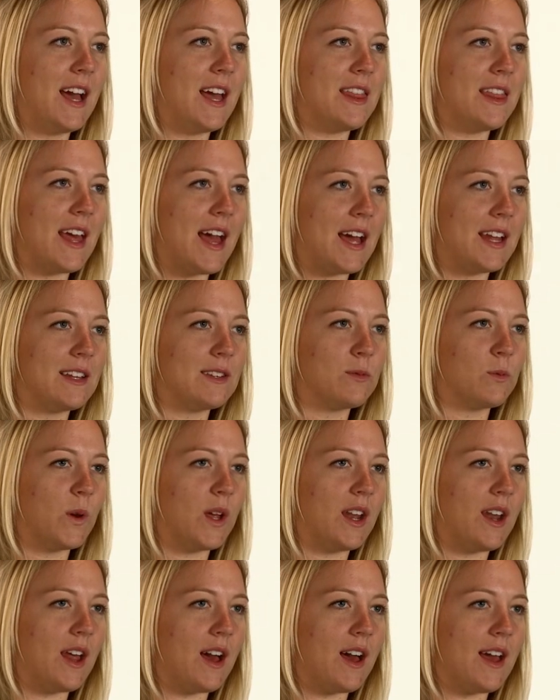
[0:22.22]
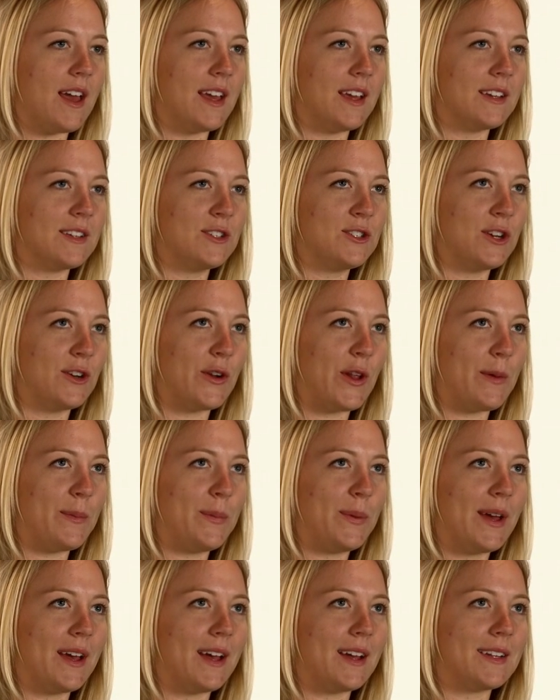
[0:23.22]
and that is when I showed
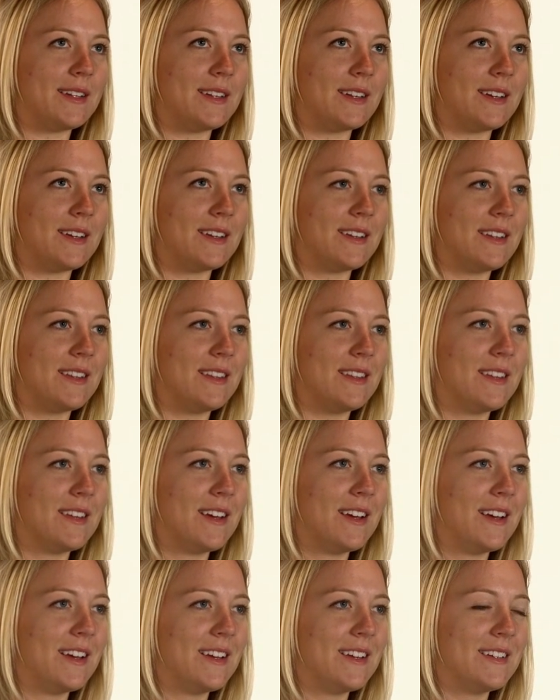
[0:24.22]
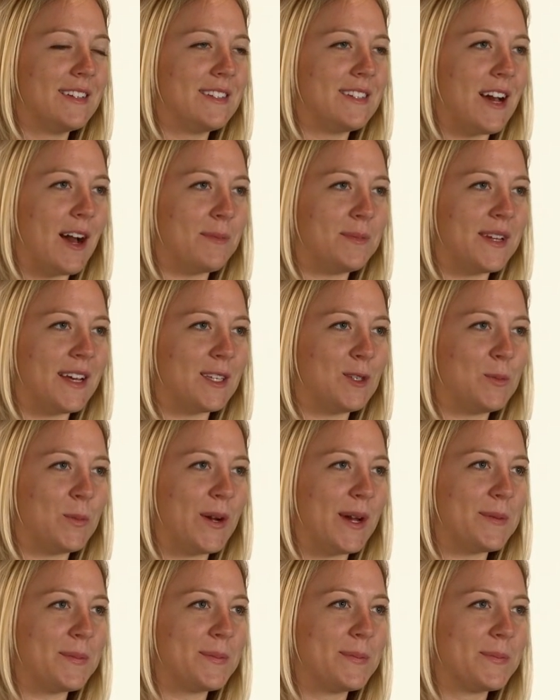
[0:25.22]
up at uh, Top
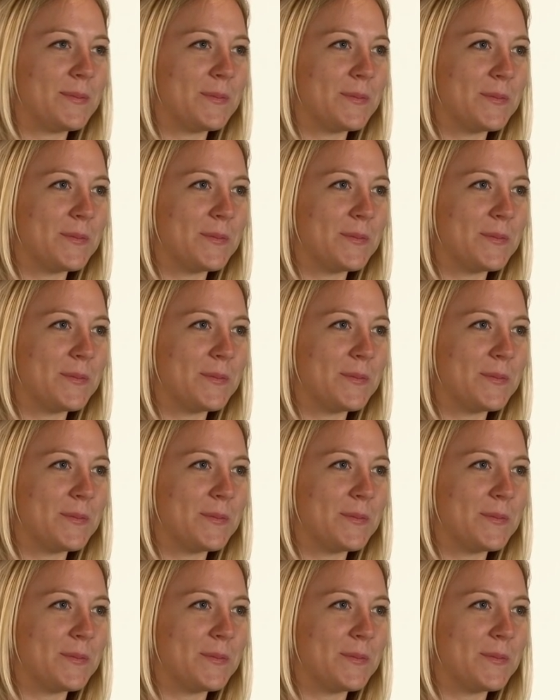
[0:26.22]
Test Prep.